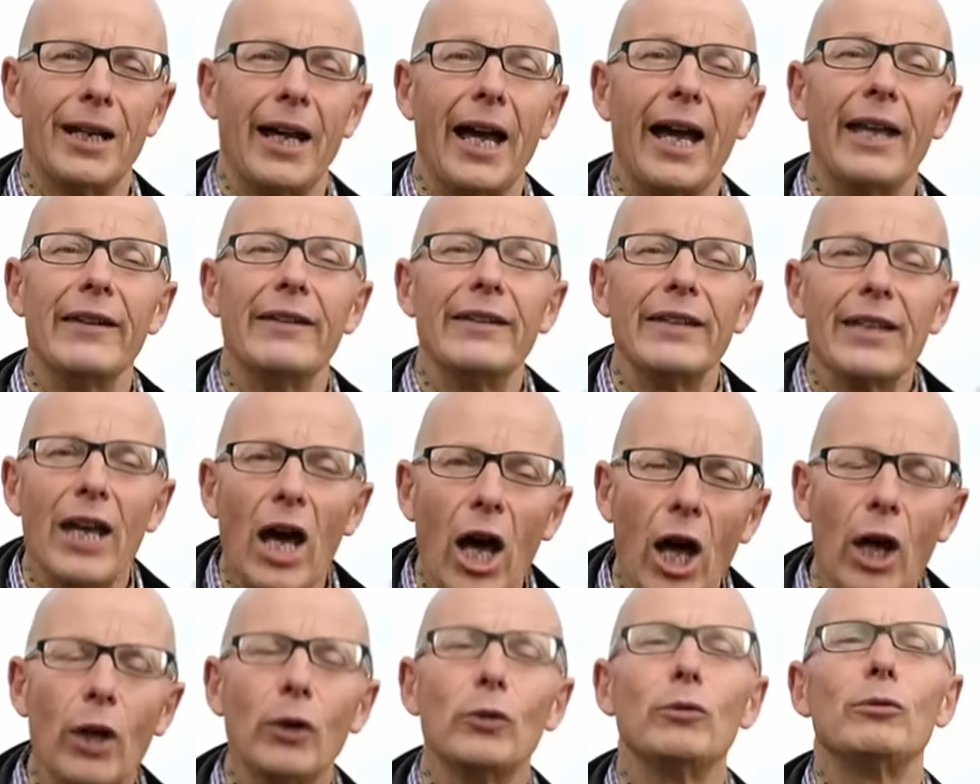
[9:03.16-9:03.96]
and the
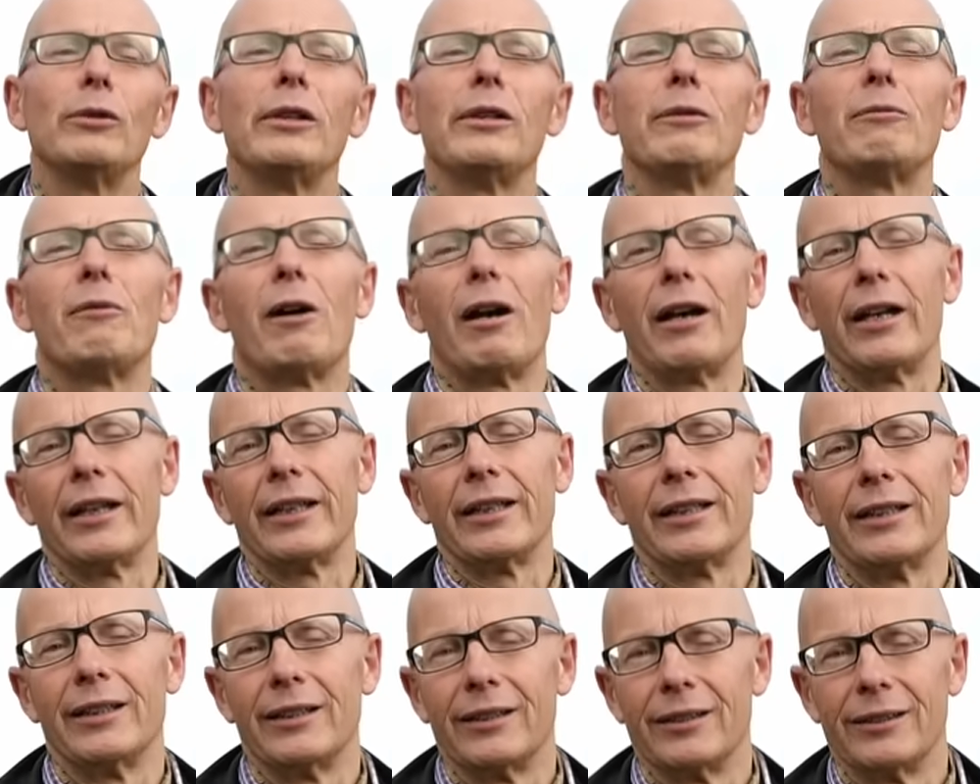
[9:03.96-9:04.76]
only
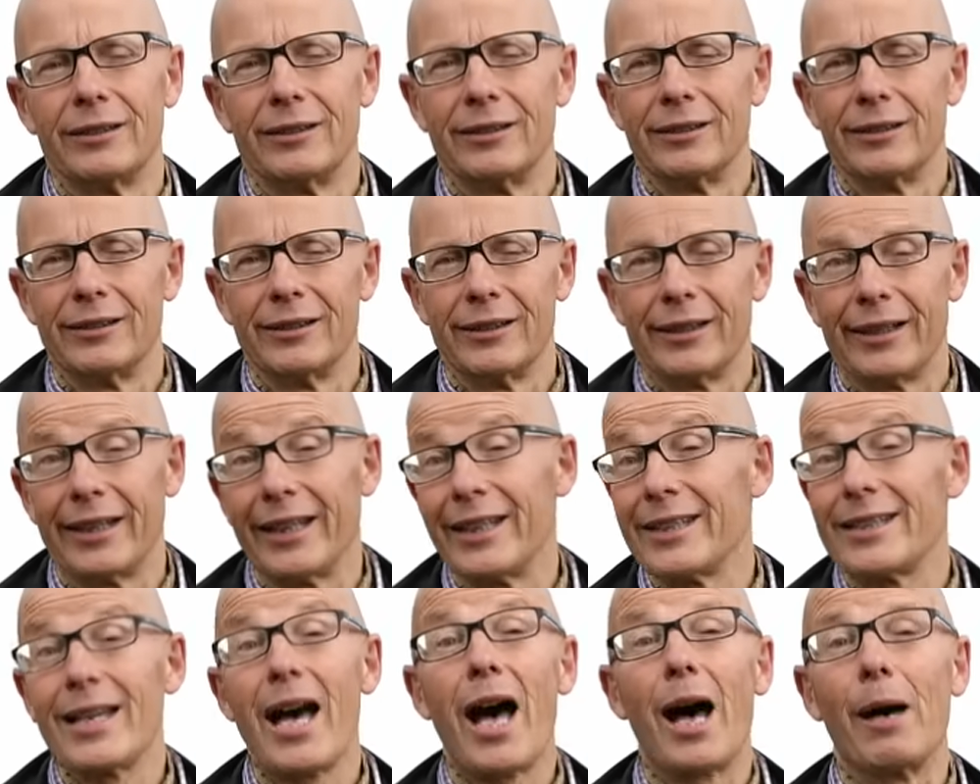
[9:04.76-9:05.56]
way
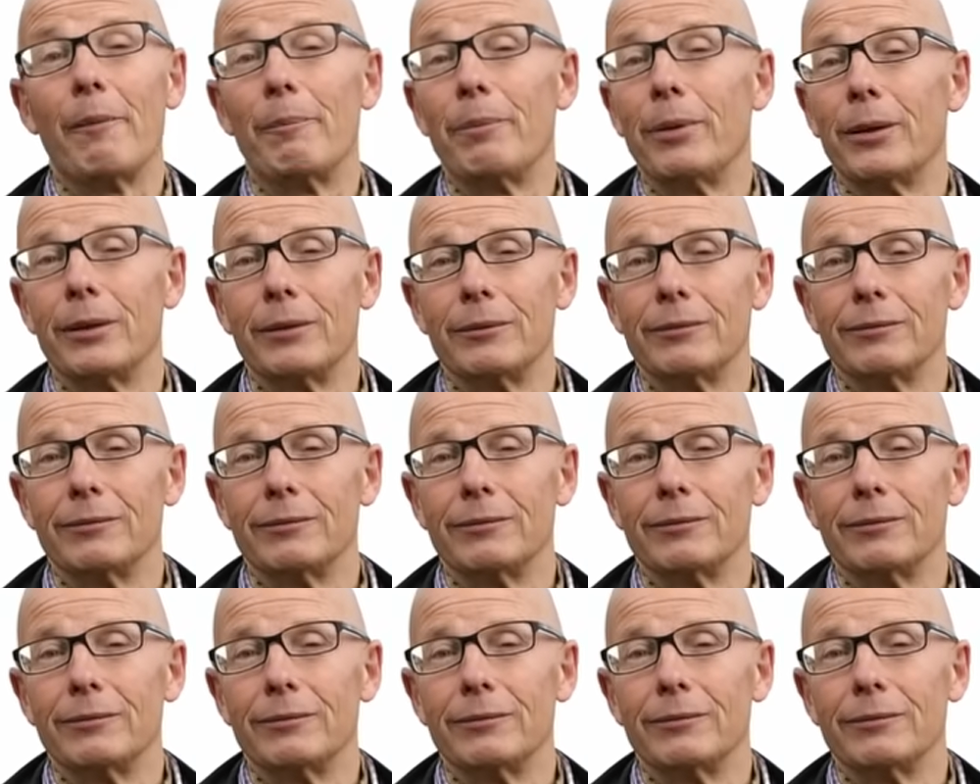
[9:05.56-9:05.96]
is up.